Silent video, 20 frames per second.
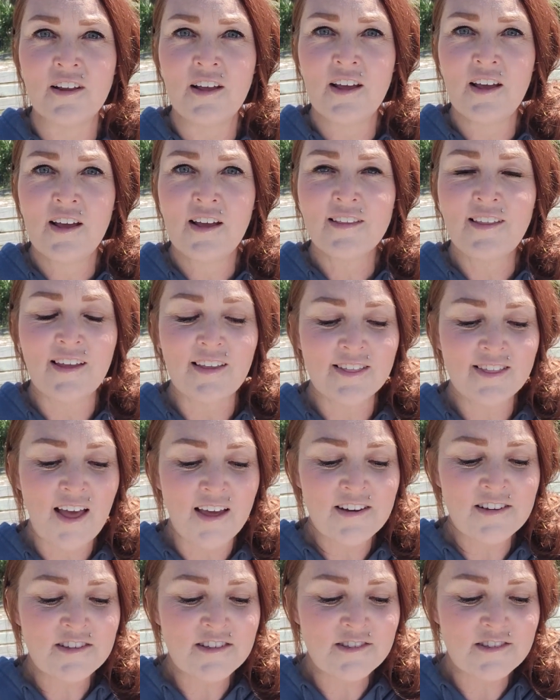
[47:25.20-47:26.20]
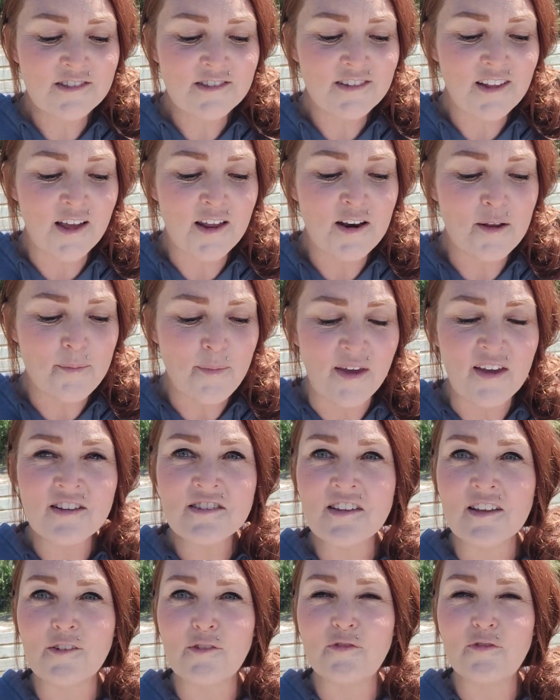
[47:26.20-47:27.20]
Like that is an amazing
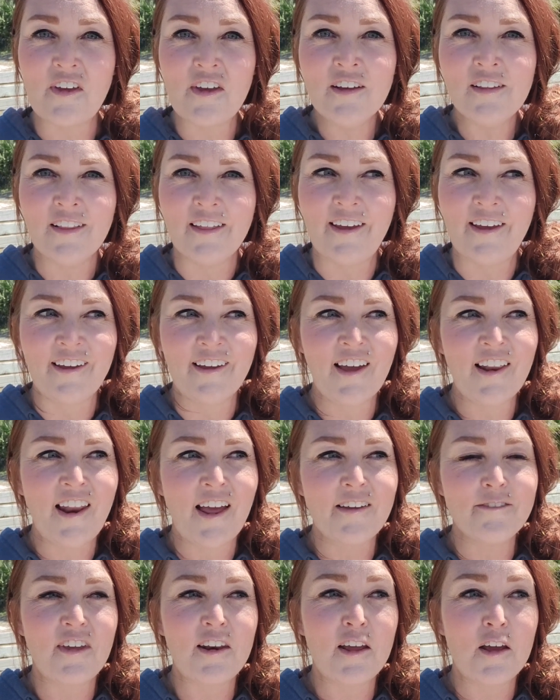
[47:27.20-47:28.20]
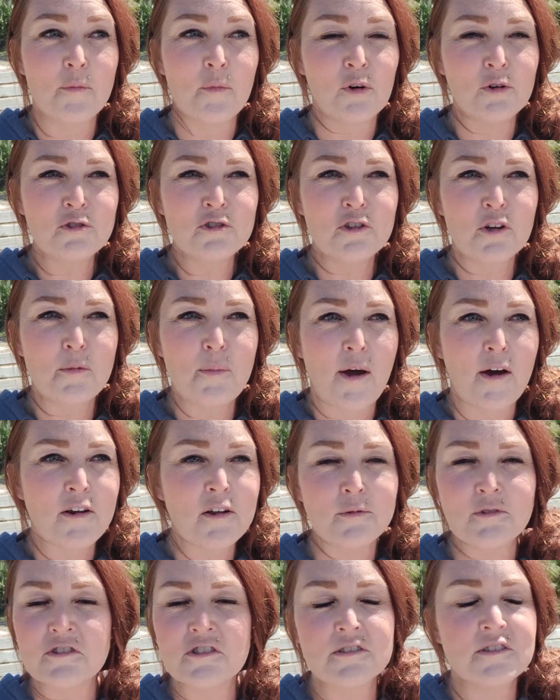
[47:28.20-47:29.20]
feeling and I'm getting emotional about it
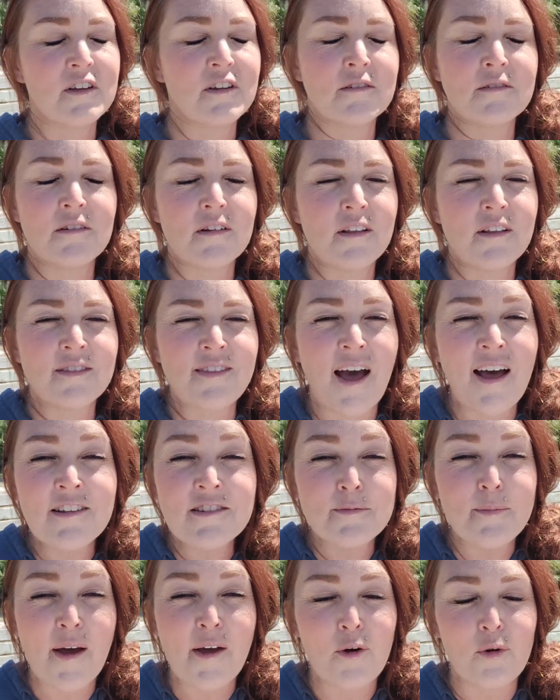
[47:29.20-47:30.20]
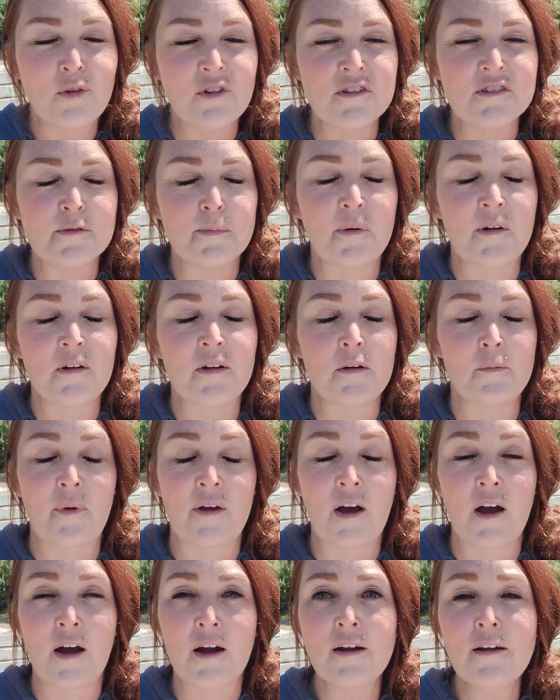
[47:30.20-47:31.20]
which and that's my holy spirit in my
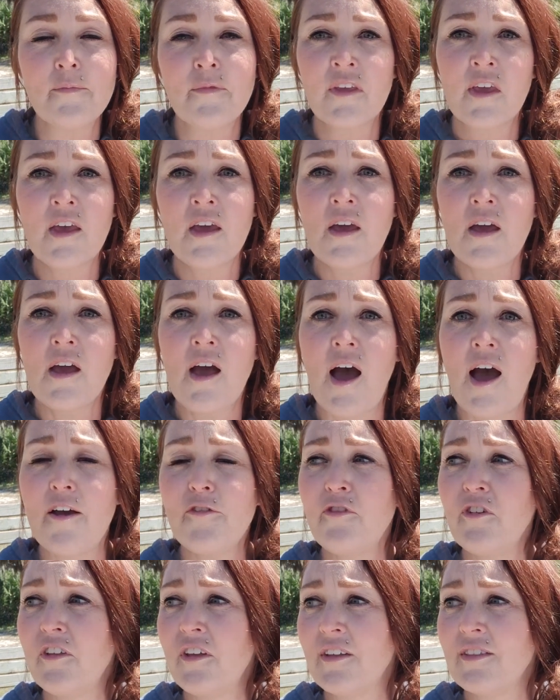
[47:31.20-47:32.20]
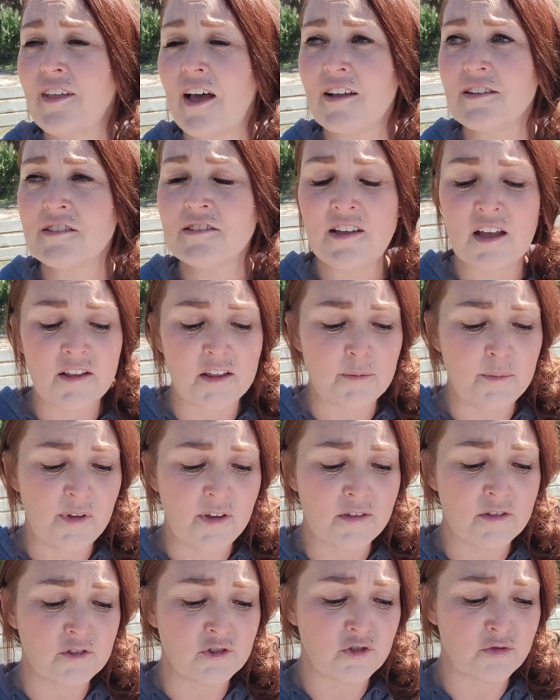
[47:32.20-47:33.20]
heart. I feel like that's telling me the
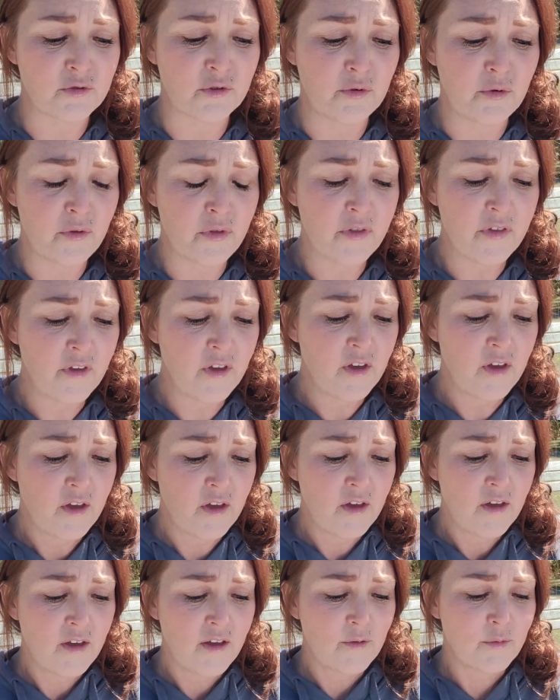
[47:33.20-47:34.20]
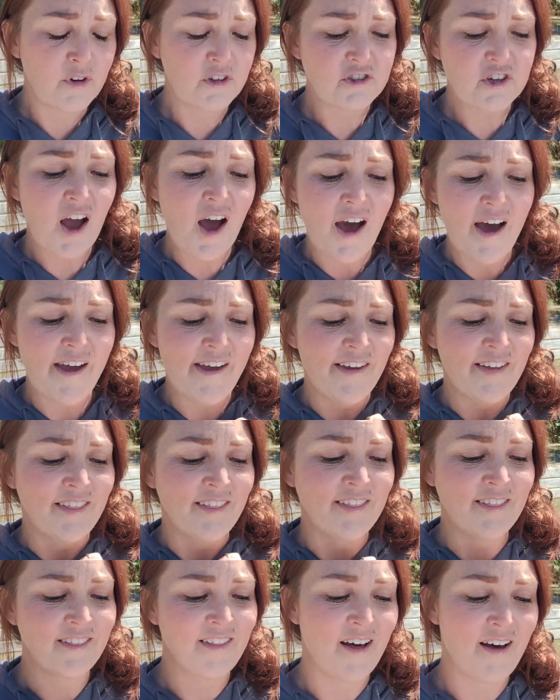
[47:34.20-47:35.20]
truth, which I
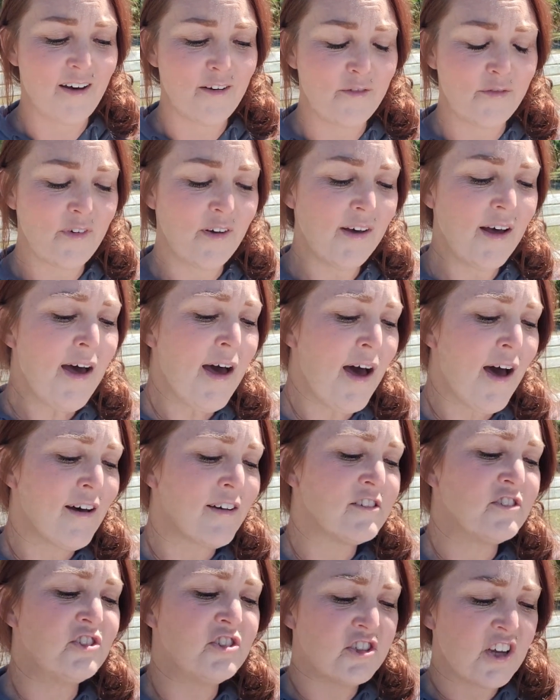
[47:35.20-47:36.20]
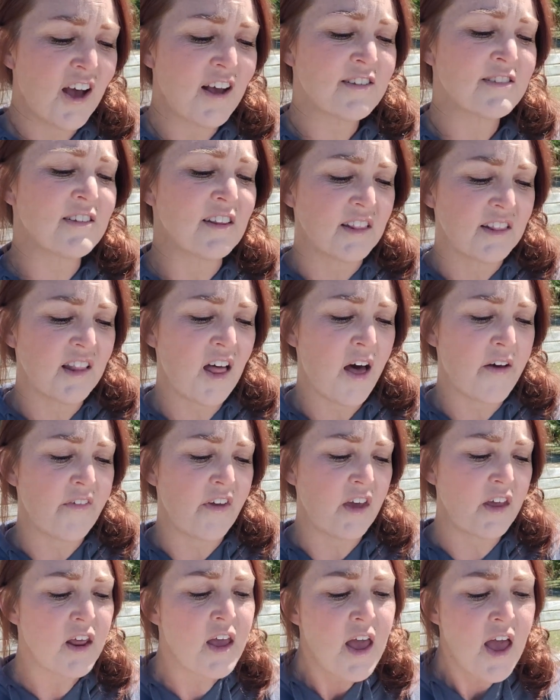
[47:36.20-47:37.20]
love. Ah, just love it.
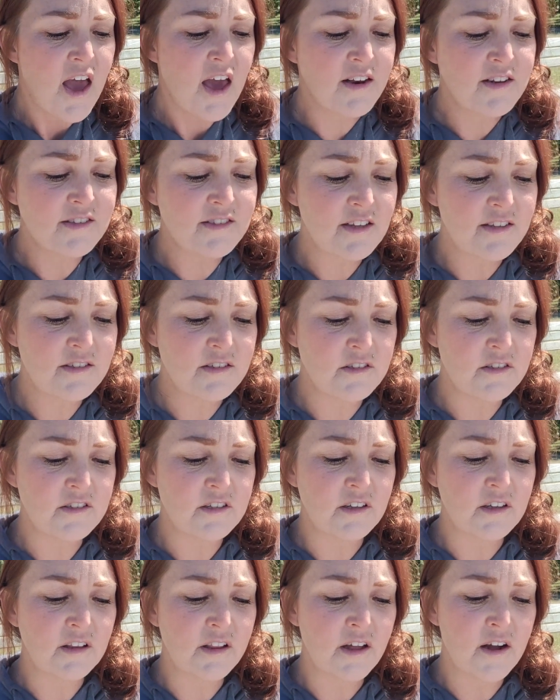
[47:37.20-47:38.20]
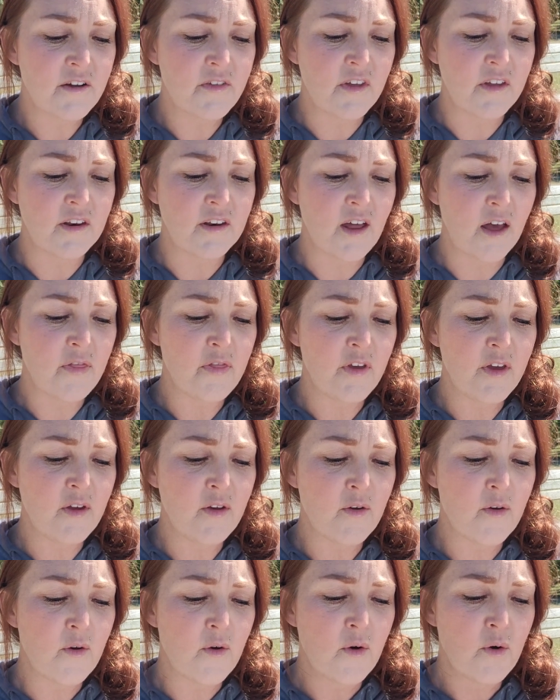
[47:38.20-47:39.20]
And it says to declare that nothing
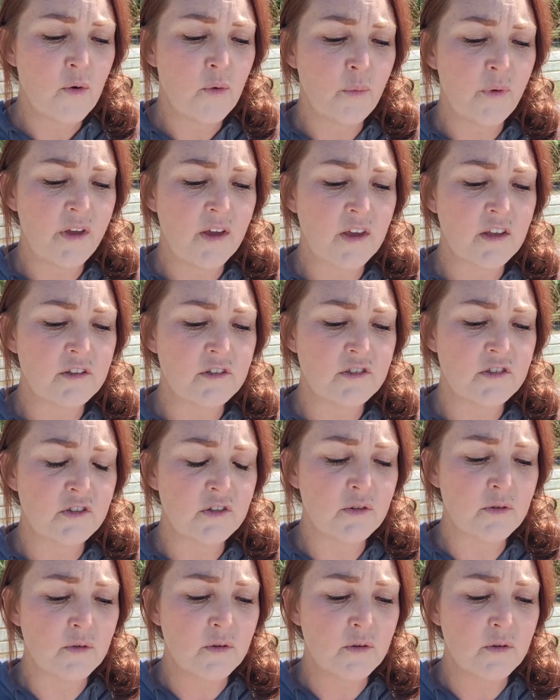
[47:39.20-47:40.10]
we can do